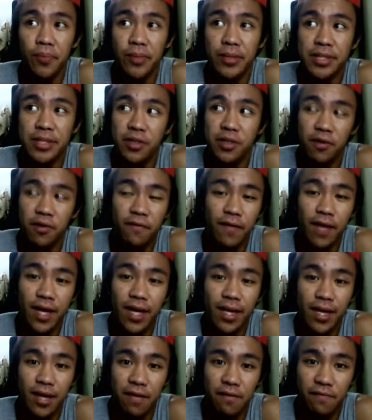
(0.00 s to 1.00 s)

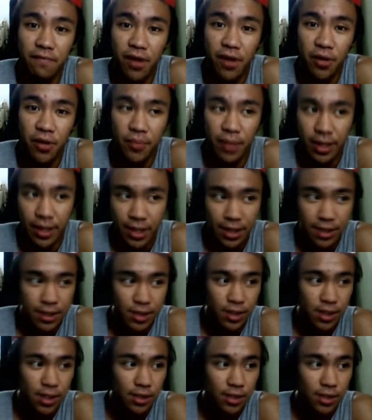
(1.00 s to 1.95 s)
preserving the environment and